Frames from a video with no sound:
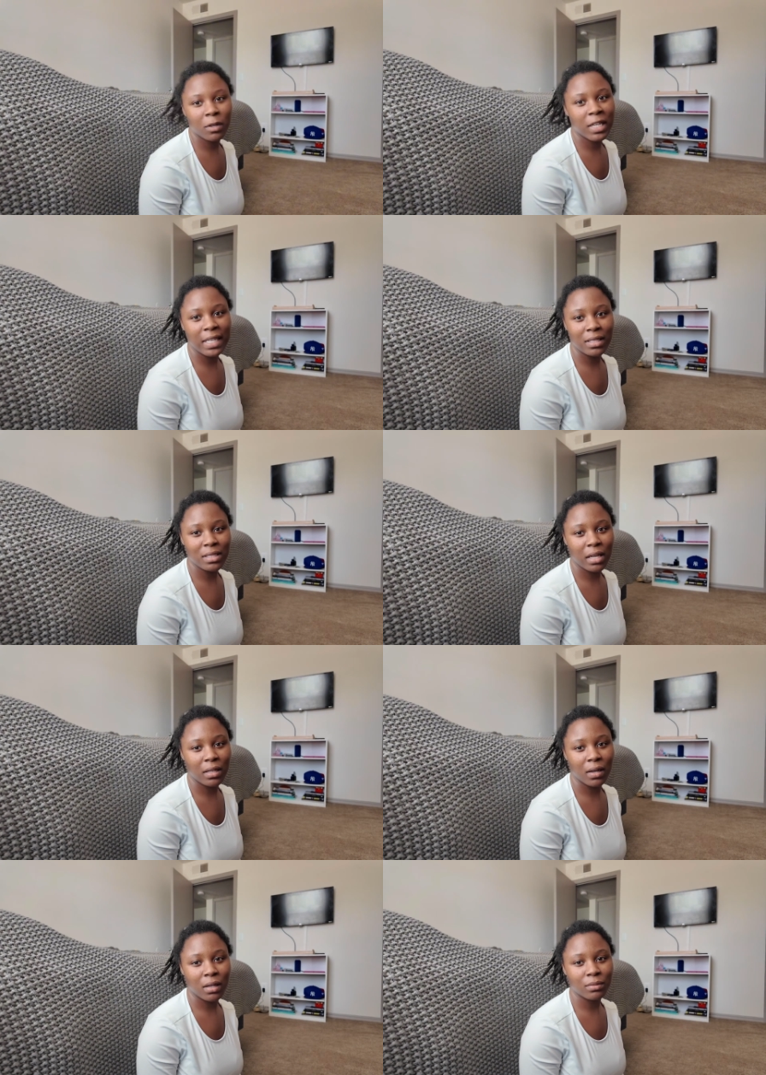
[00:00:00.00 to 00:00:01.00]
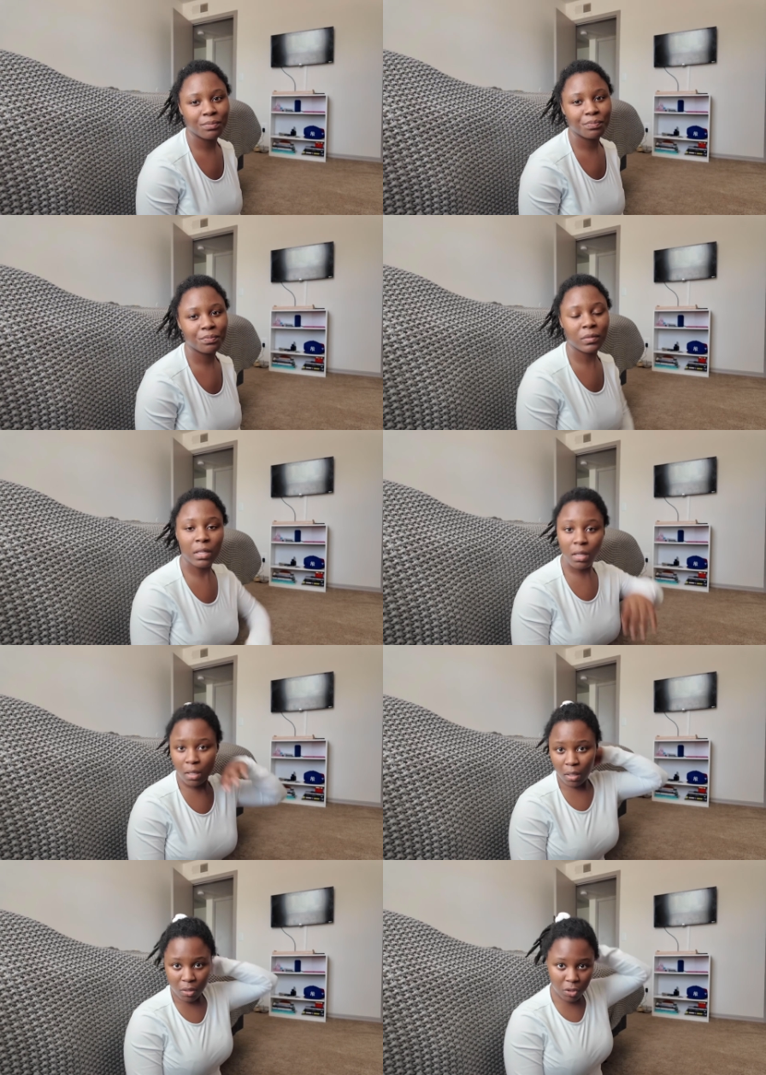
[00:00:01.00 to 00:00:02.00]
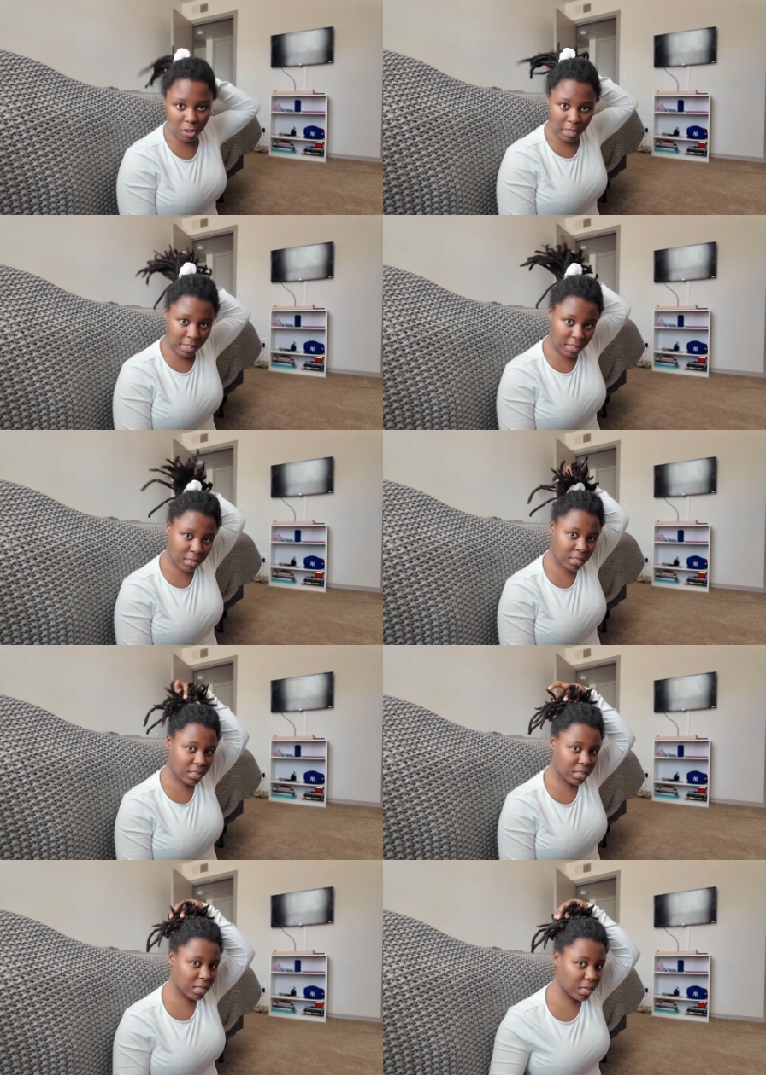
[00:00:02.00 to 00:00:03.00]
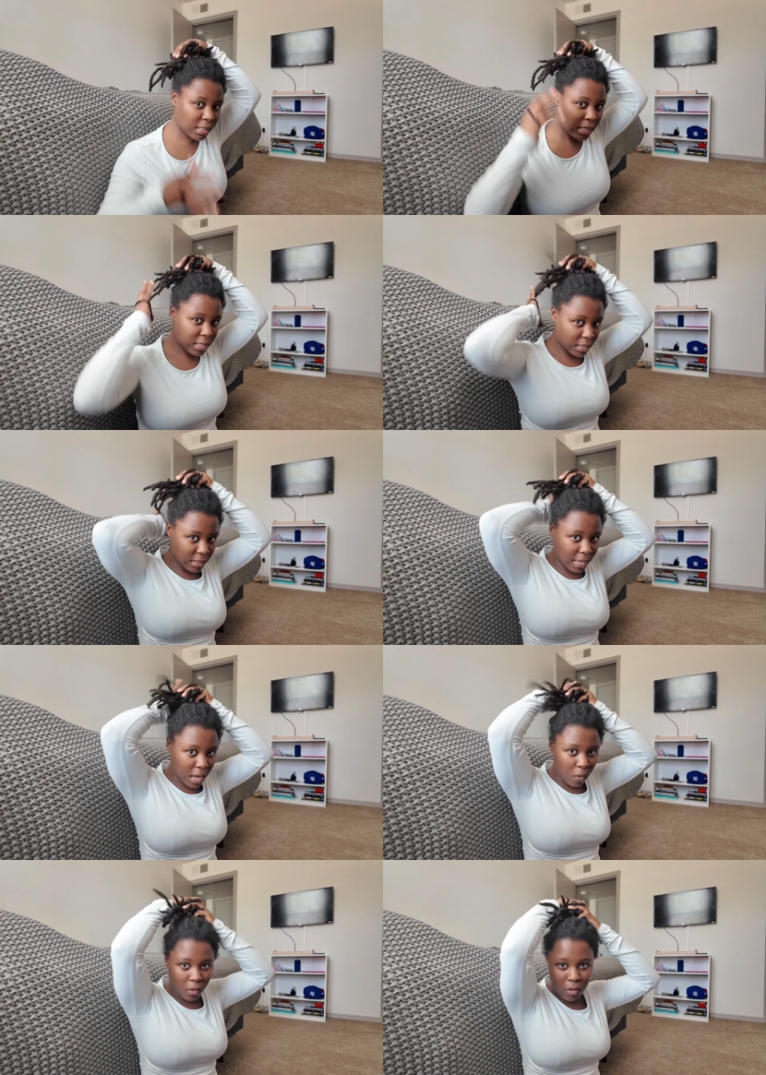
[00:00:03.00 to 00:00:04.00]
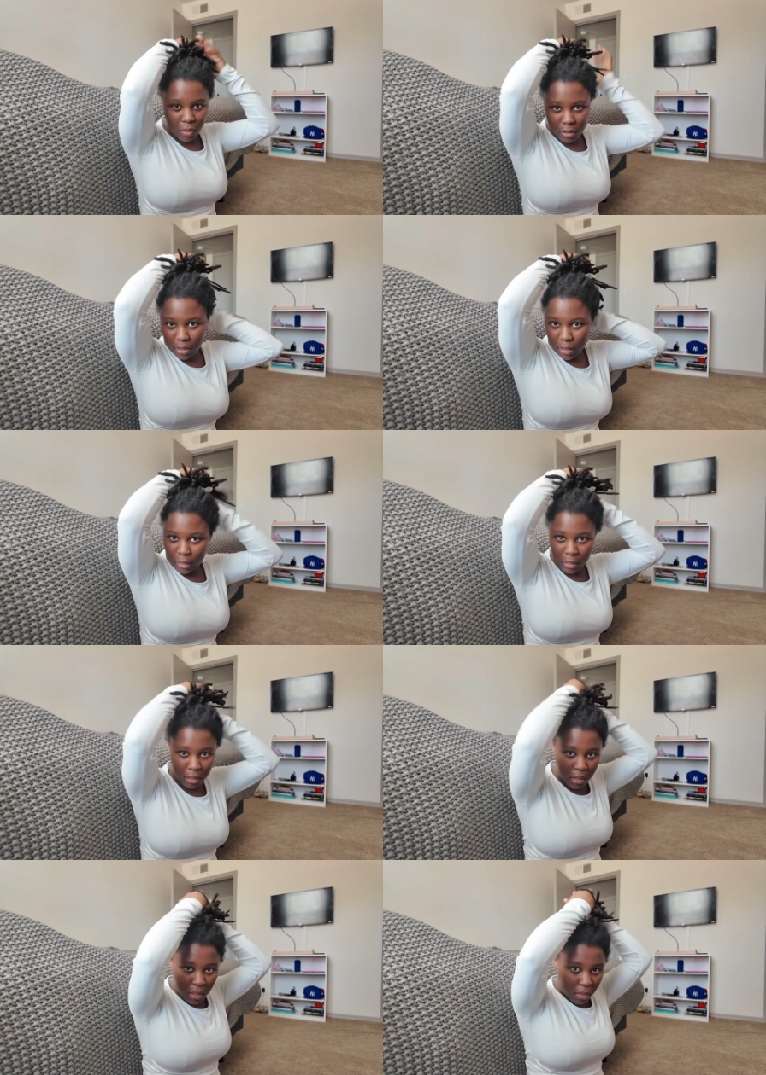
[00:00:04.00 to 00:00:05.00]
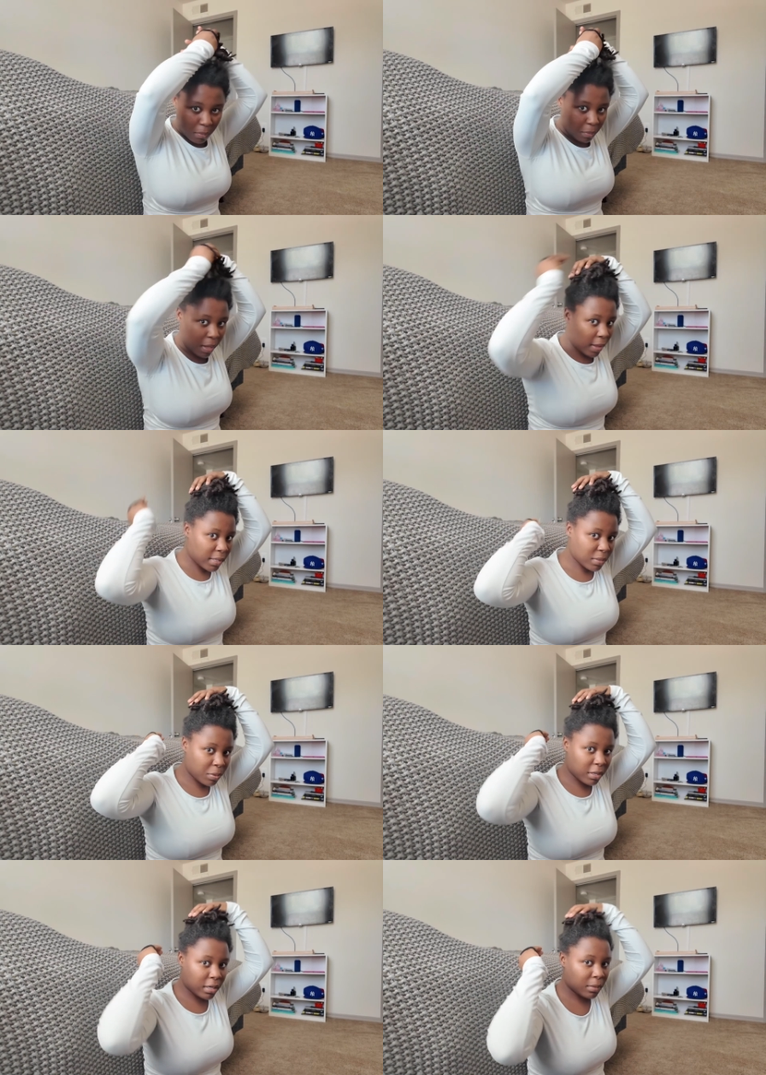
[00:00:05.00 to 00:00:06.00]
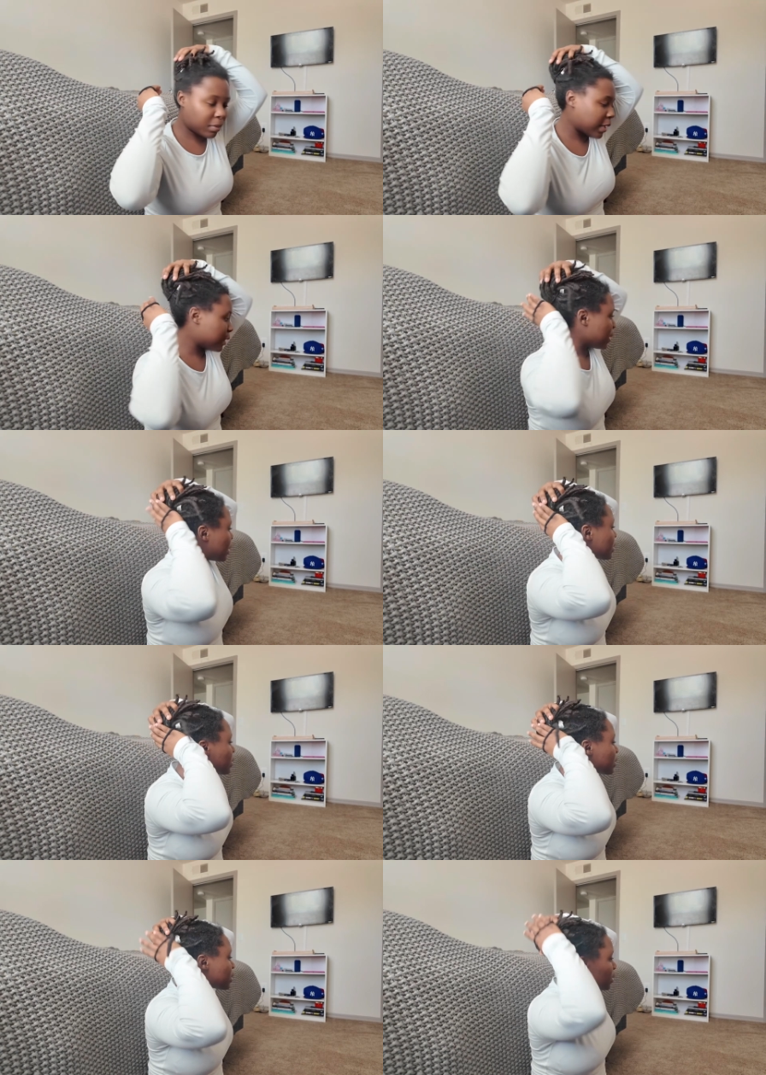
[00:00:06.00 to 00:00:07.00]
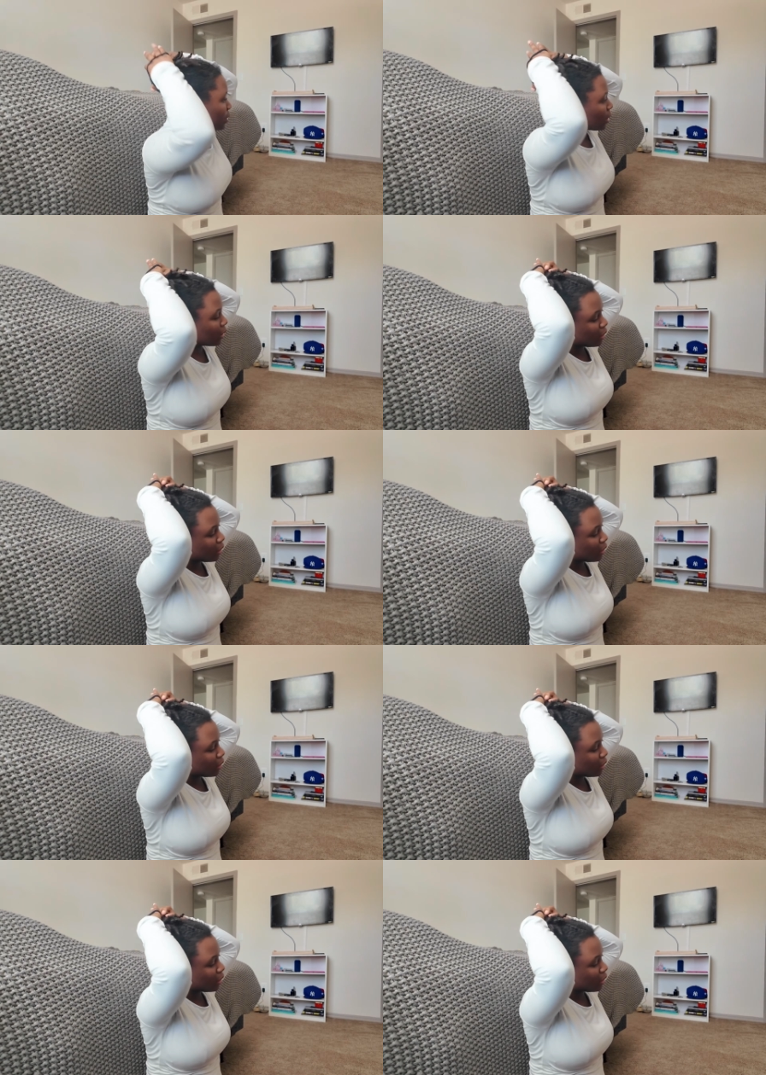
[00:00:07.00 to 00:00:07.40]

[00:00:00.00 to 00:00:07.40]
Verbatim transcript: what it looks like, y'all. Just tuck it. Now we're gonna tuck it. But I like to put it up like this to tuck